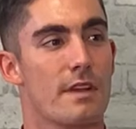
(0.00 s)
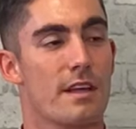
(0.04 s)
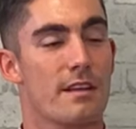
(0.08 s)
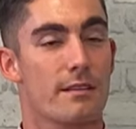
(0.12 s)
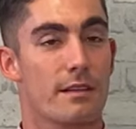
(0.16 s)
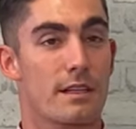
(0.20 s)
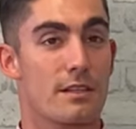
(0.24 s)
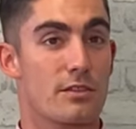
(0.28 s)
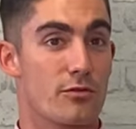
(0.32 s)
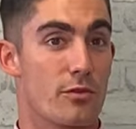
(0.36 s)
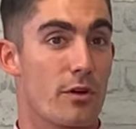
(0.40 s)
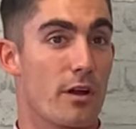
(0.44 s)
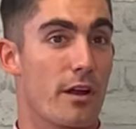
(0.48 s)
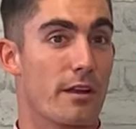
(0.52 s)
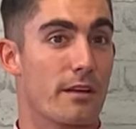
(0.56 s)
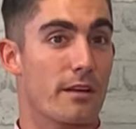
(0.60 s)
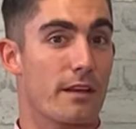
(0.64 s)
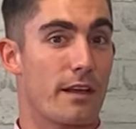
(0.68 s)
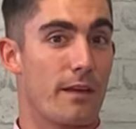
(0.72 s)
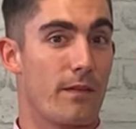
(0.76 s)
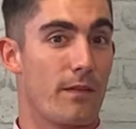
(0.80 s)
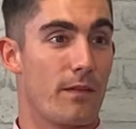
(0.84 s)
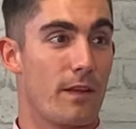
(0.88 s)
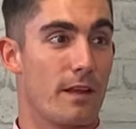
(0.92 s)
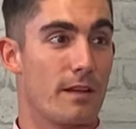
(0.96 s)
That's right.
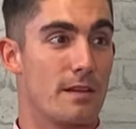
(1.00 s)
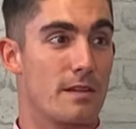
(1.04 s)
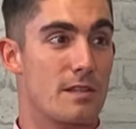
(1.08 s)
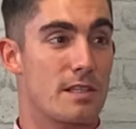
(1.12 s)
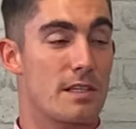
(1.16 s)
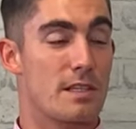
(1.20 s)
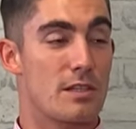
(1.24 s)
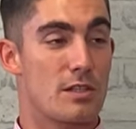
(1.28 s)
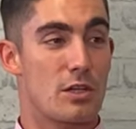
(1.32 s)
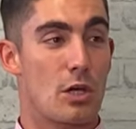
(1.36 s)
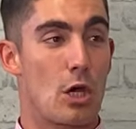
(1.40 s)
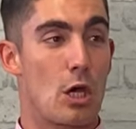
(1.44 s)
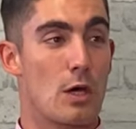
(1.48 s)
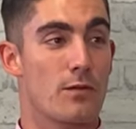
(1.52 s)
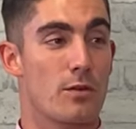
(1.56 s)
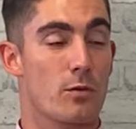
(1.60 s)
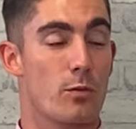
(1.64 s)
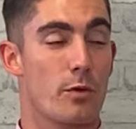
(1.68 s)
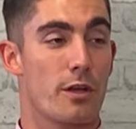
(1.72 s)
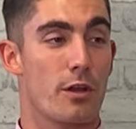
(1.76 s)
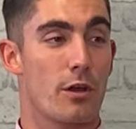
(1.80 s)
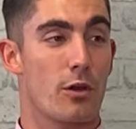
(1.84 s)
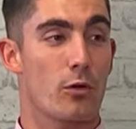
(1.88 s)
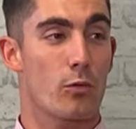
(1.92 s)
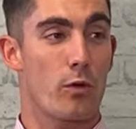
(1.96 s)
And then since COVID,
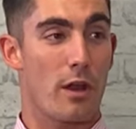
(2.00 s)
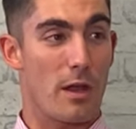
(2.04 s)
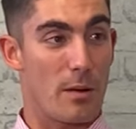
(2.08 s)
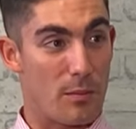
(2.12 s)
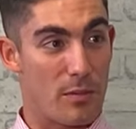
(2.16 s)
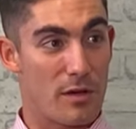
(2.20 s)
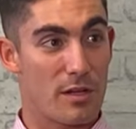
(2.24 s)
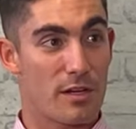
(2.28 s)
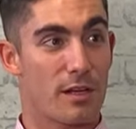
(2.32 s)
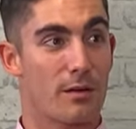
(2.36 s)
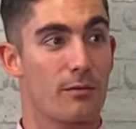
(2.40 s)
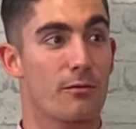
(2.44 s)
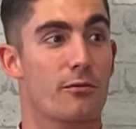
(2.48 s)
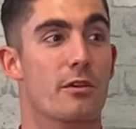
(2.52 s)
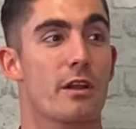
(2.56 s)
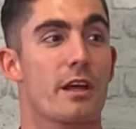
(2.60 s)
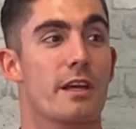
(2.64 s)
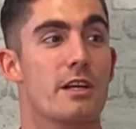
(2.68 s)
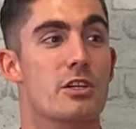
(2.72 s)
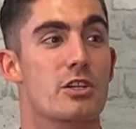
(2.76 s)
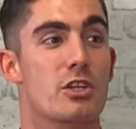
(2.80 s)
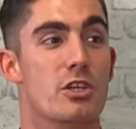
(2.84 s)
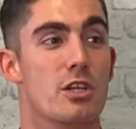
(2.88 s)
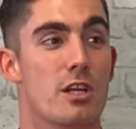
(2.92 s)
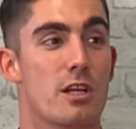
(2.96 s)
we know rampant
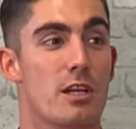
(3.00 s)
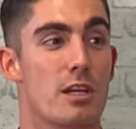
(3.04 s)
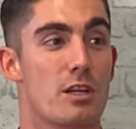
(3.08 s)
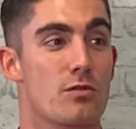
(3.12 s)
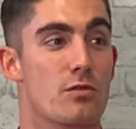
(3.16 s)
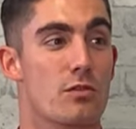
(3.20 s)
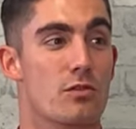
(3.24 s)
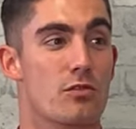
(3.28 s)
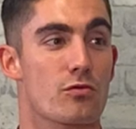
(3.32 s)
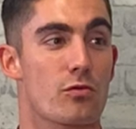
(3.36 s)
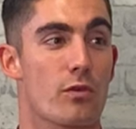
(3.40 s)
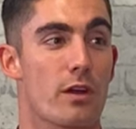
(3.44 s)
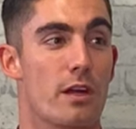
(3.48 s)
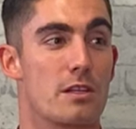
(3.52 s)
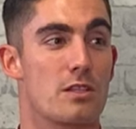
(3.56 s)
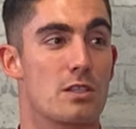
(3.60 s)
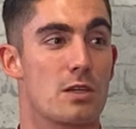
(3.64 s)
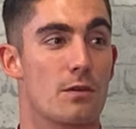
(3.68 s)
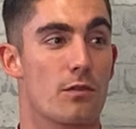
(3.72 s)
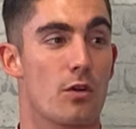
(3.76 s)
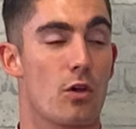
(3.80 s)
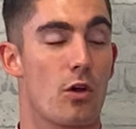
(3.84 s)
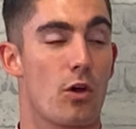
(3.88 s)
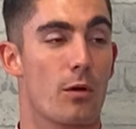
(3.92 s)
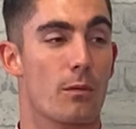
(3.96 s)
inflation and interest rates
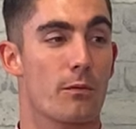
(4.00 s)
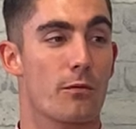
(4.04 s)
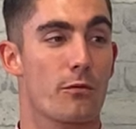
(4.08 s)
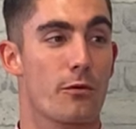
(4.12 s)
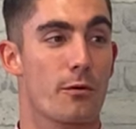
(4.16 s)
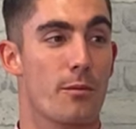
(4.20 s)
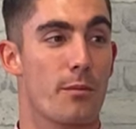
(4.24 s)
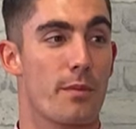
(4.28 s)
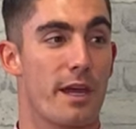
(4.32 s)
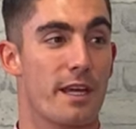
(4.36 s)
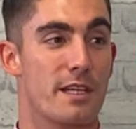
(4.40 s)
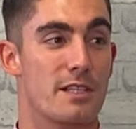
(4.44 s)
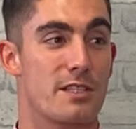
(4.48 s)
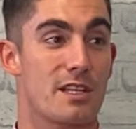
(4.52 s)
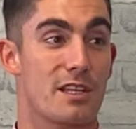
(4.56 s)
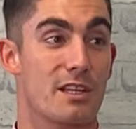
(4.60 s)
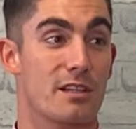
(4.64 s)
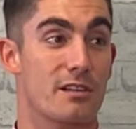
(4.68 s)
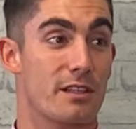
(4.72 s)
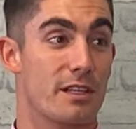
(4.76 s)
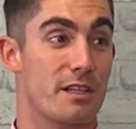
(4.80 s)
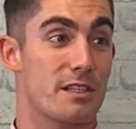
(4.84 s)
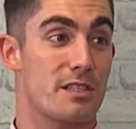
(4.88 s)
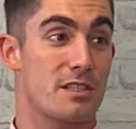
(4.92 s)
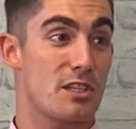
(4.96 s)
have gone from
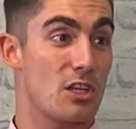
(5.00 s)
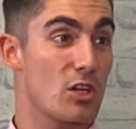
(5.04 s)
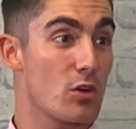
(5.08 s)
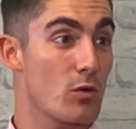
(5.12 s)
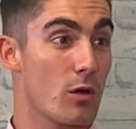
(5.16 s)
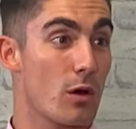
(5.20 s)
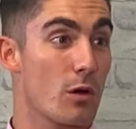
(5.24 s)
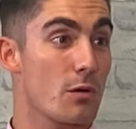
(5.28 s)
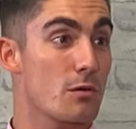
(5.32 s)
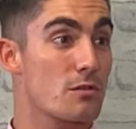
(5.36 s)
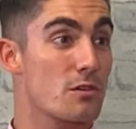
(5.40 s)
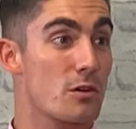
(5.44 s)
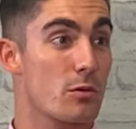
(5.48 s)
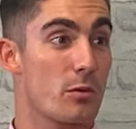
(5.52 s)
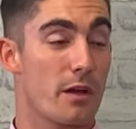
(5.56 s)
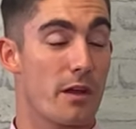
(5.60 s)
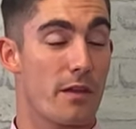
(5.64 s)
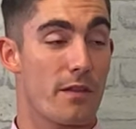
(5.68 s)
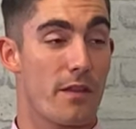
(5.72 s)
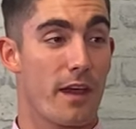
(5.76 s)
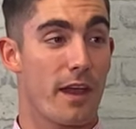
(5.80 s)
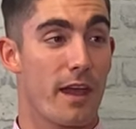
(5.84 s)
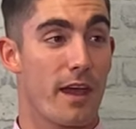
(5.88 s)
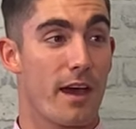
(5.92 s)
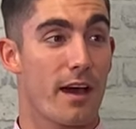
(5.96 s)
basically zero to where
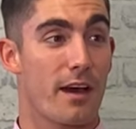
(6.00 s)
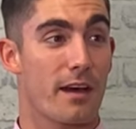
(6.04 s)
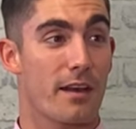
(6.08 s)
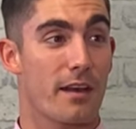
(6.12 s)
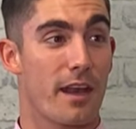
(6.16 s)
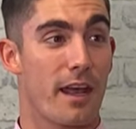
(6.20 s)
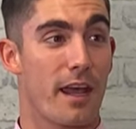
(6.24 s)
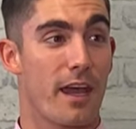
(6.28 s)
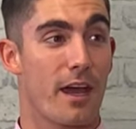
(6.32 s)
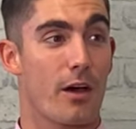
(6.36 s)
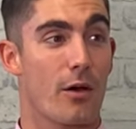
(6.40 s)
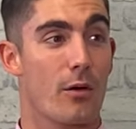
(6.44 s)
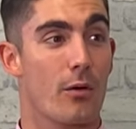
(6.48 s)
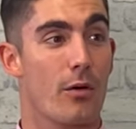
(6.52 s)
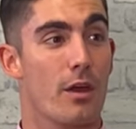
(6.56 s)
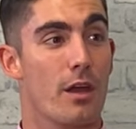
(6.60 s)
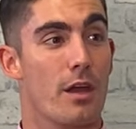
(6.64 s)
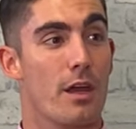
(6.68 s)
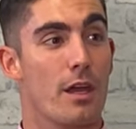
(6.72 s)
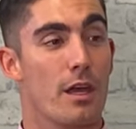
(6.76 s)
they are now.